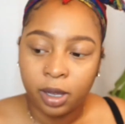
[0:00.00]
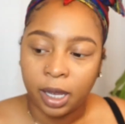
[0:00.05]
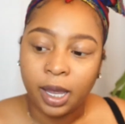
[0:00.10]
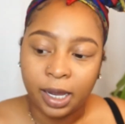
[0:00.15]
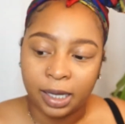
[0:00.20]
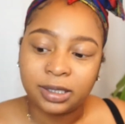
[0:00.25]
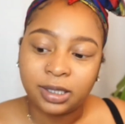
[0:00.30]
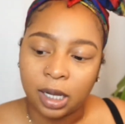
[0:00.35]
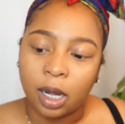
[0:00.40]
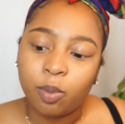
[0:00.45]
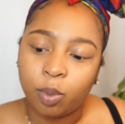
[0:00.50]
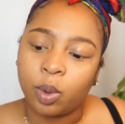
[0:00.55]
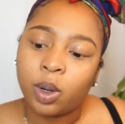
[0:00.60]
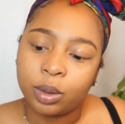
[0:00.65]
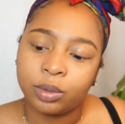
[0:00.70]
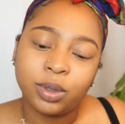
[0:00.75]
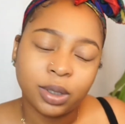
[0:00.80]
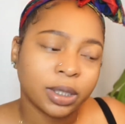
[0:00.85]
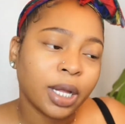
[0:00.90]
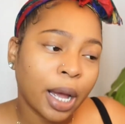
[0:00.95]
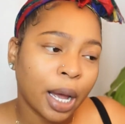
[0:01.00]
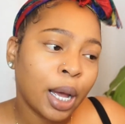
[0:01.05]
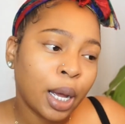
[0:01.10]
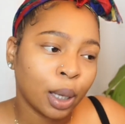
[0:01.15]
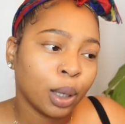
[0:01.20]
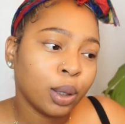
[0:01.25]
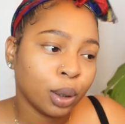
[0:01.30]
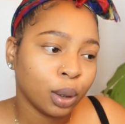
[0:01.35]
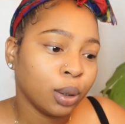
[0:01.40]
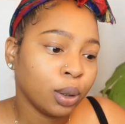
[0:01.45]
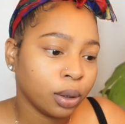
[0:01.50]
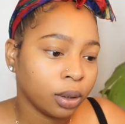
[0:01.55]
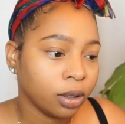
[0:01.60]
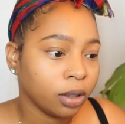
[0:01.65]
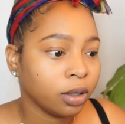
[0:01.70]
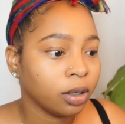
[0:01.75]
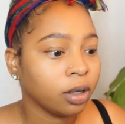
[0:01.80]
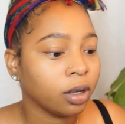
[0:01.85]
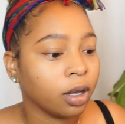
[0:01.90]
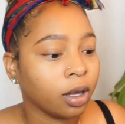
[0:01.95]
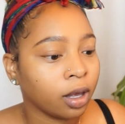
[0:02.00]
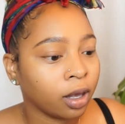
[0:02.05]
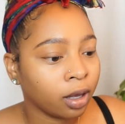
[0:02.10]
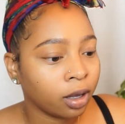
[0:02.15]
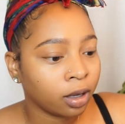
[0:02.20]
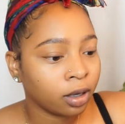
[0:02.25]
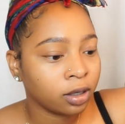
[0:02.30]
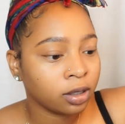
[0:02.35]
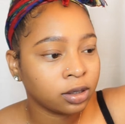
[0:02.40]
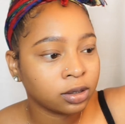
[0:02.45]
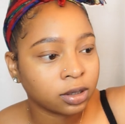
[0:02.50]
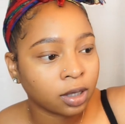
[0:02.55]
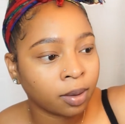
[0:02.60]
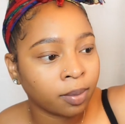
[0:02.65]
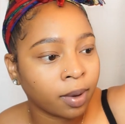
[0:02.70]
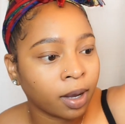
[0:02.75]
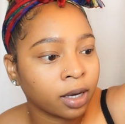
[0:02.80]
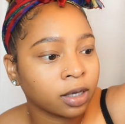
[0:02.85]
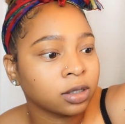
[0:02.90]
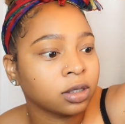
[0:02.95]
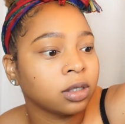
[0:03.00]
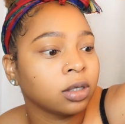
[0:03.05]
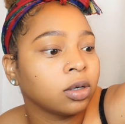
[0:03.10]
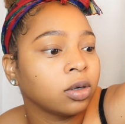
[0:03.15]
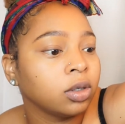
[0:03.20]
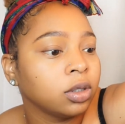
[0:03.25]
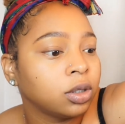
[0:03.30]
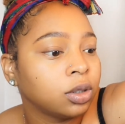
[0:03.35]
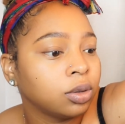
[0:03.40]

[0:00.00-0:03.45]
can't stop won't stop, and I'm actually going